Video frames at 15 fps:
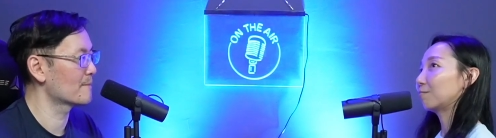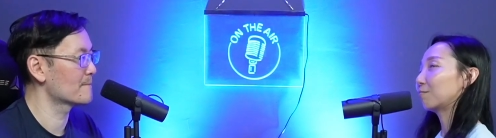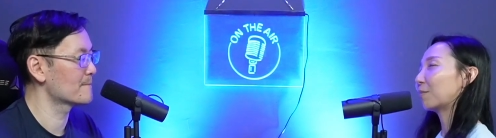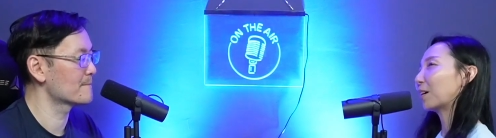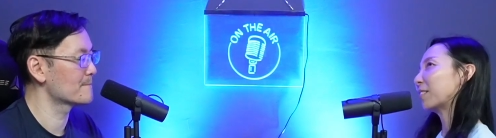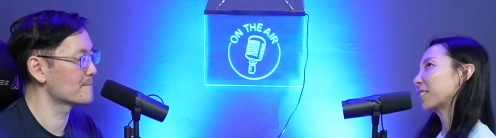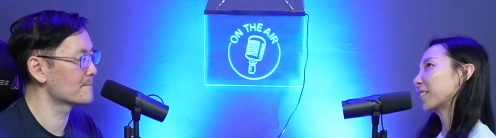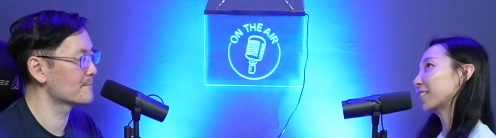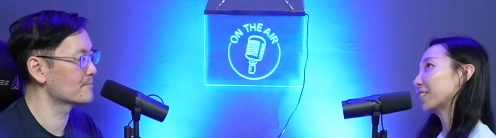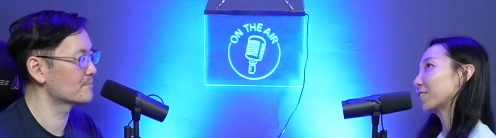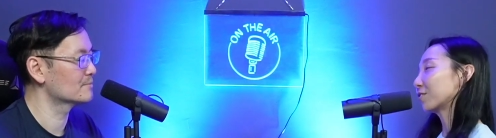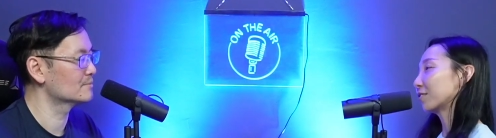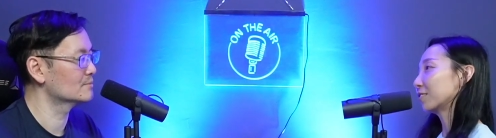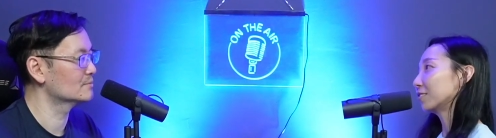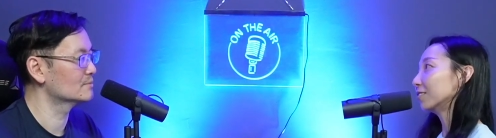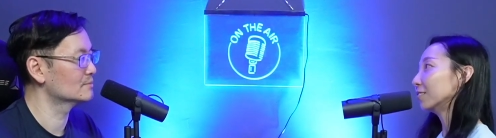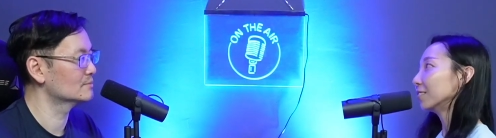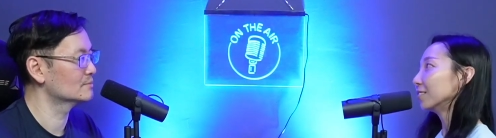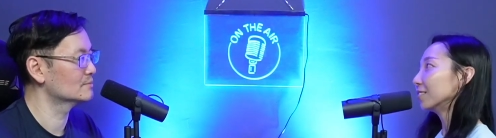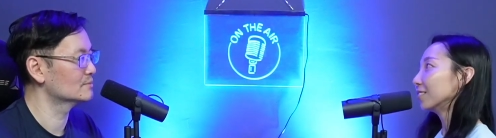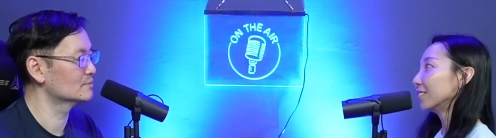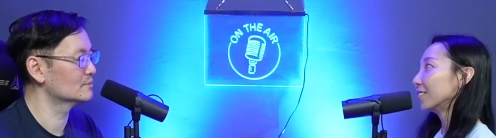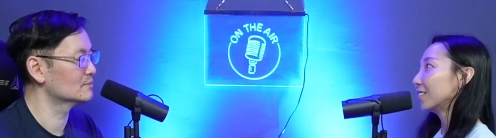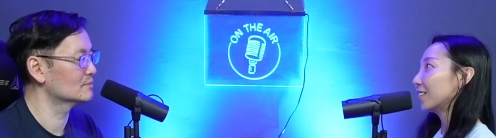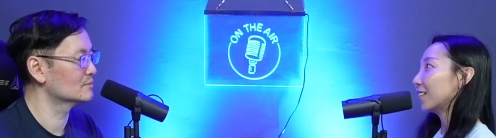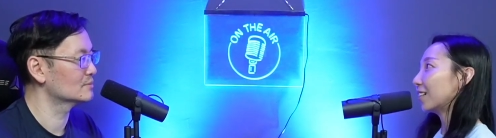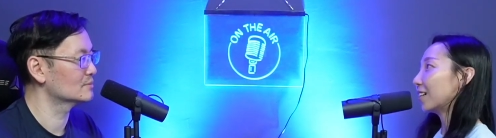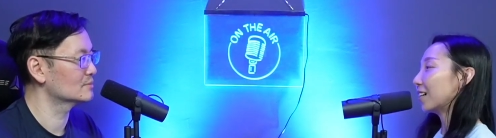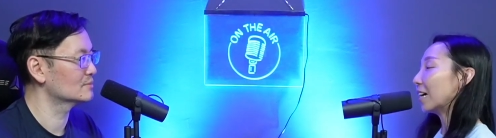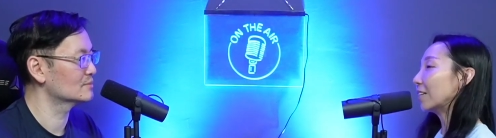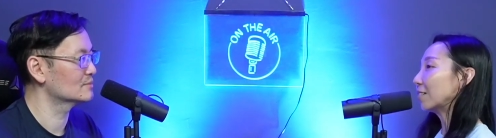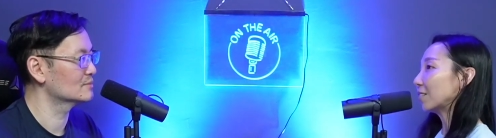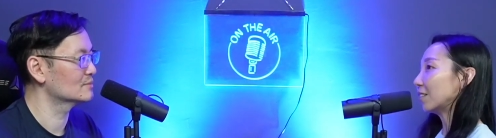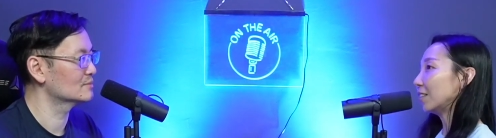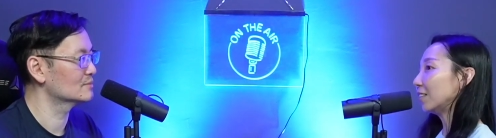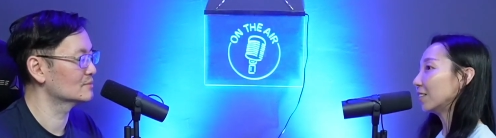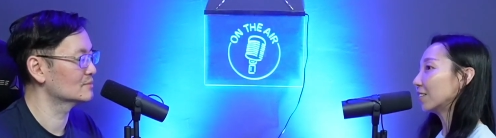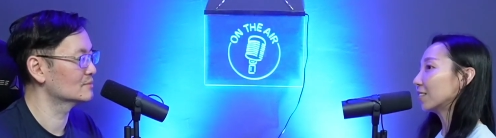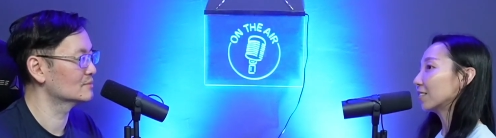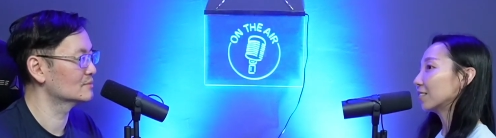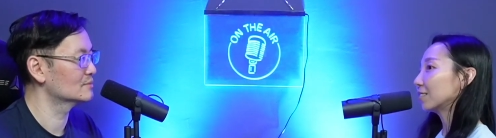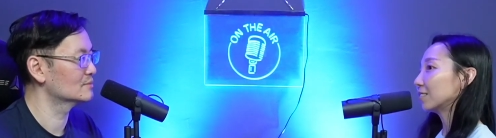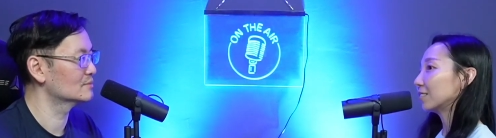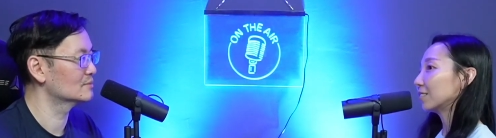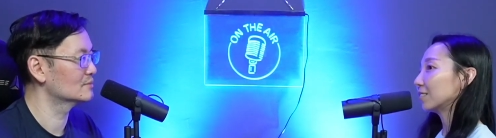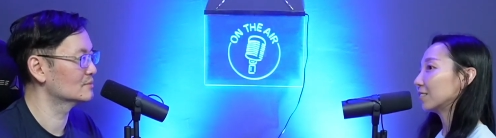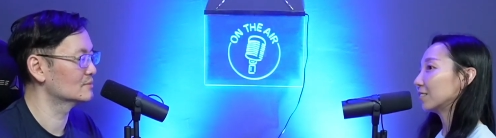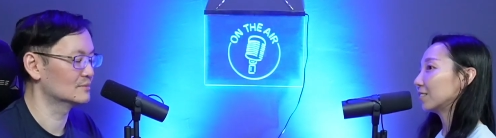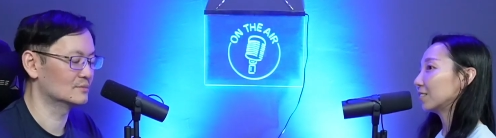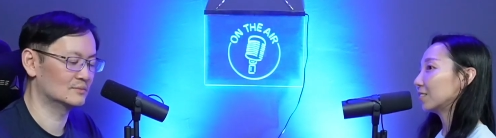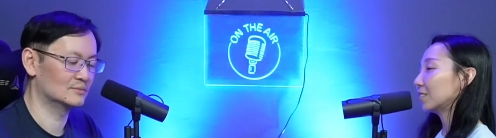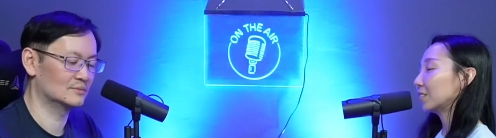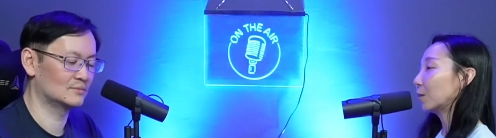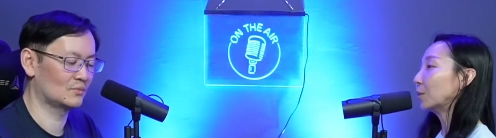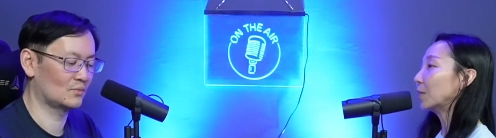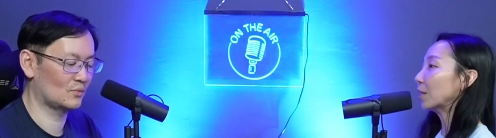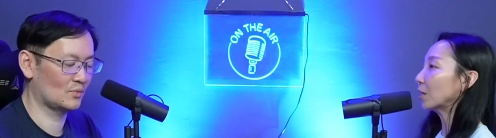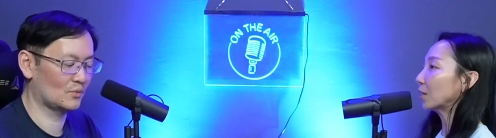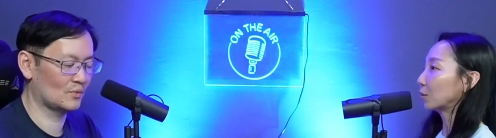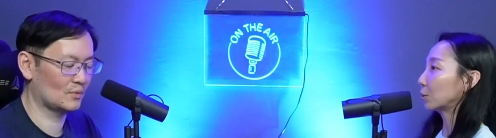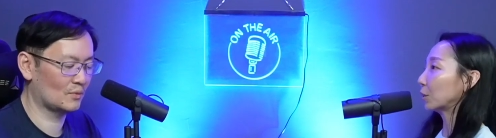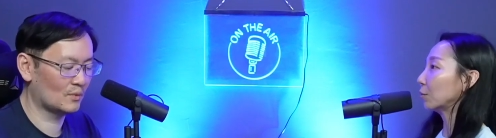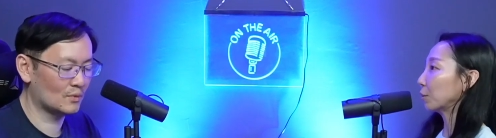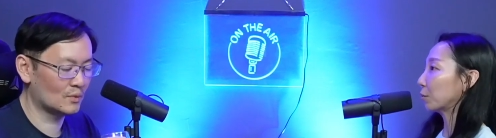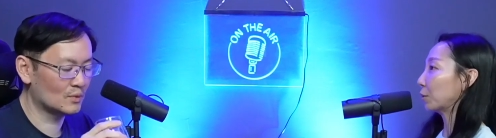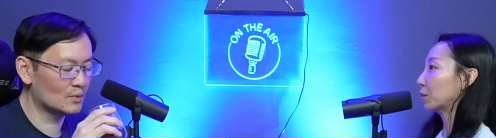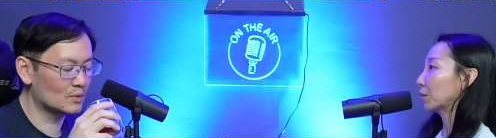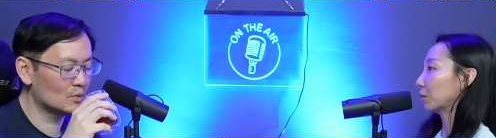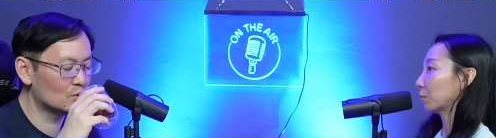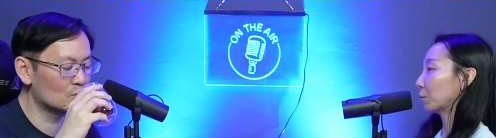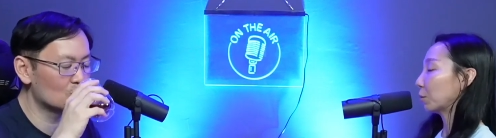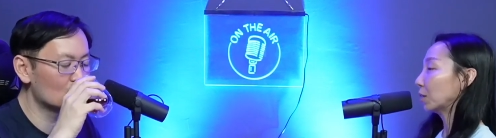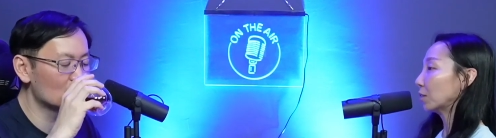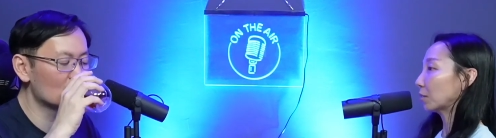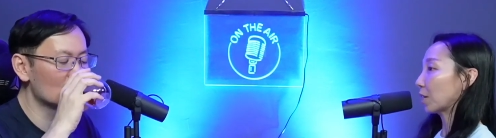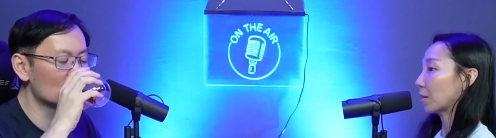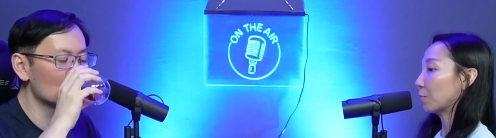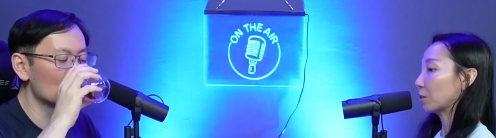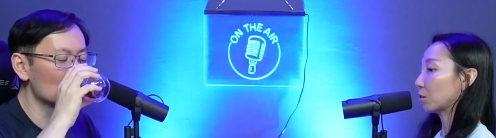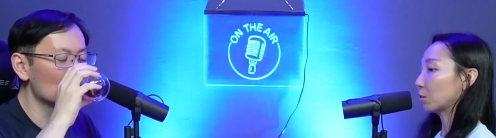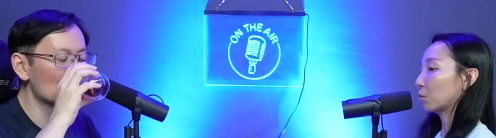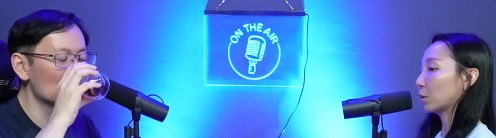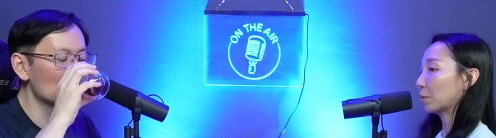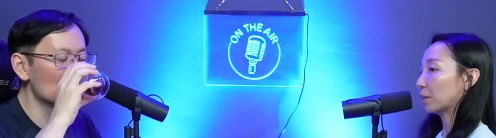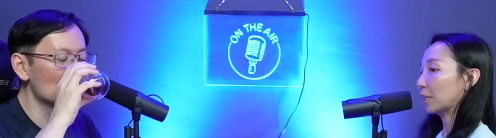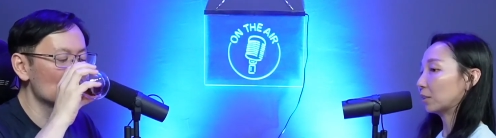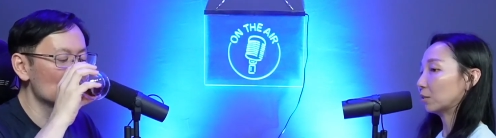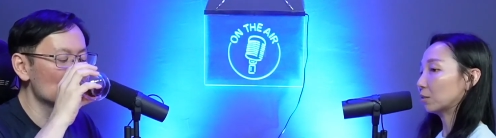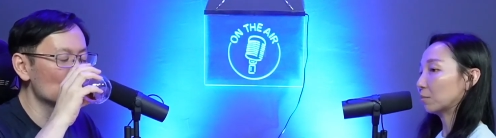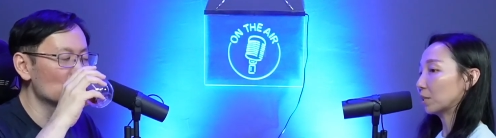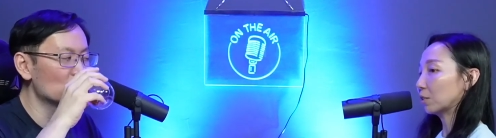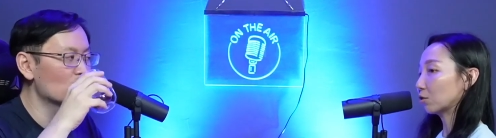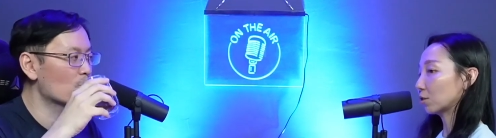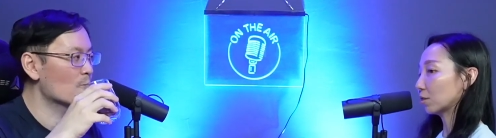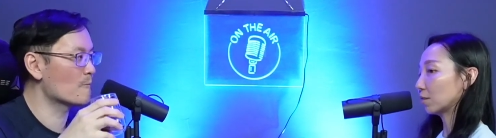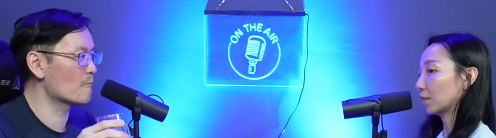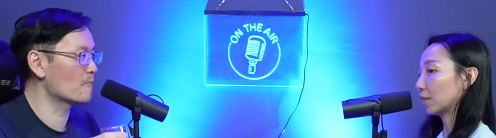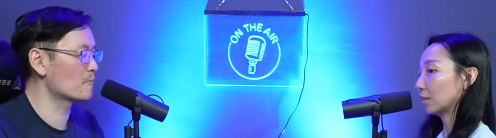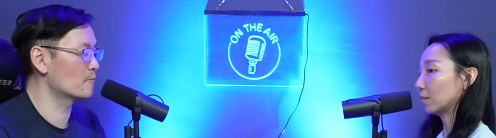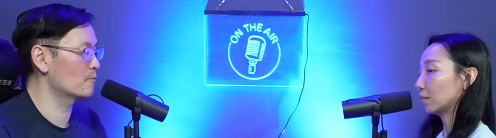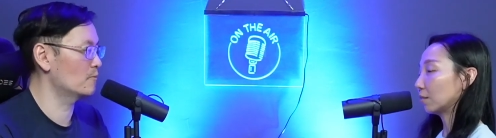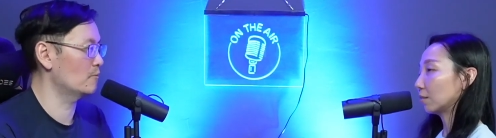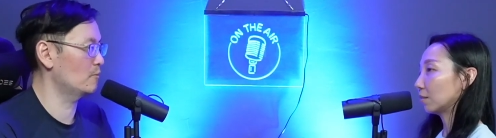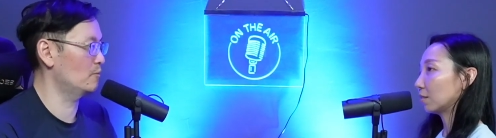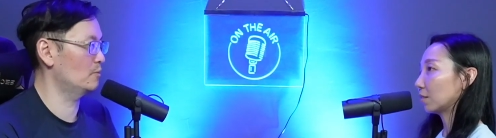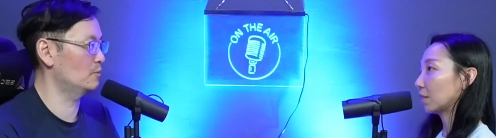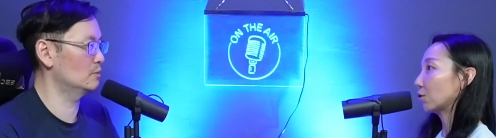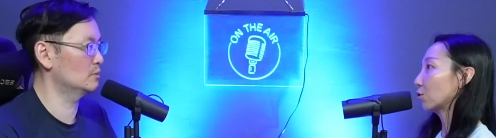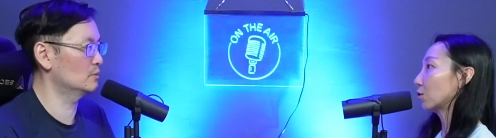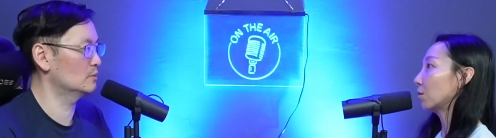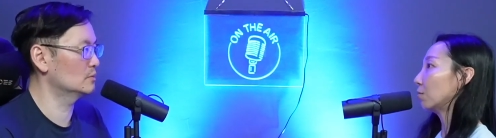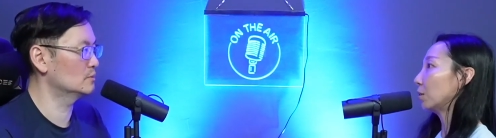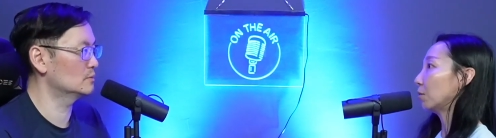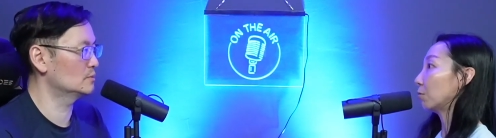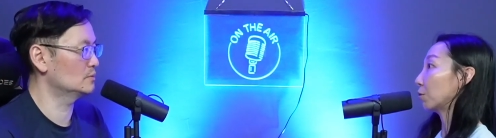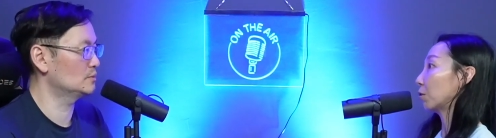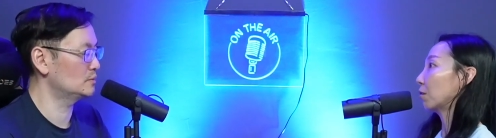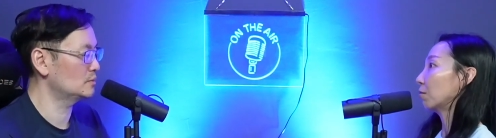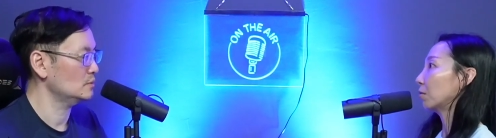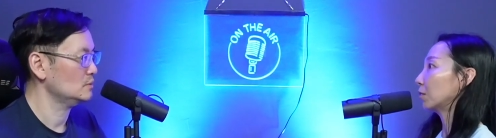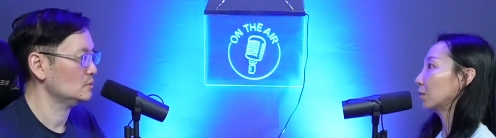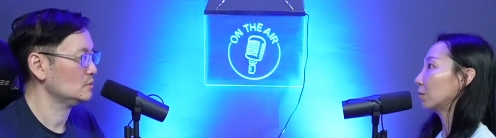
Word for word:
Speaker 1: Barisan National, I think, I mean, I agree with one of one of the episode whereby you mentioned that there shouldn't be forever